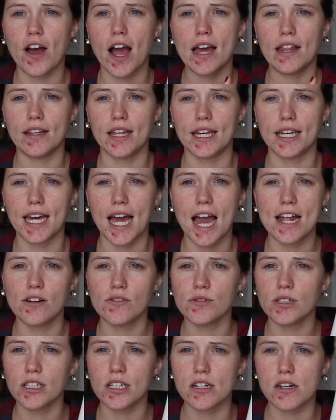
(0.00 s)
I like it. I
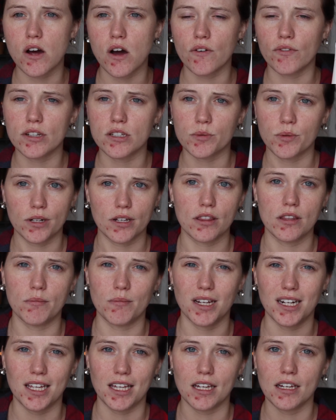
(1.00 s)
don't really know if it's worth the
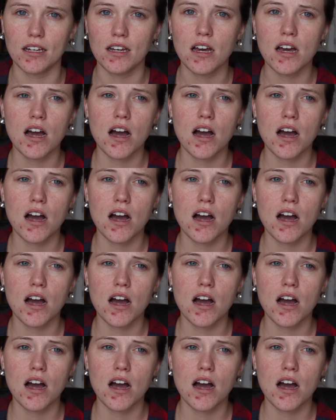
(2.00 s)
money,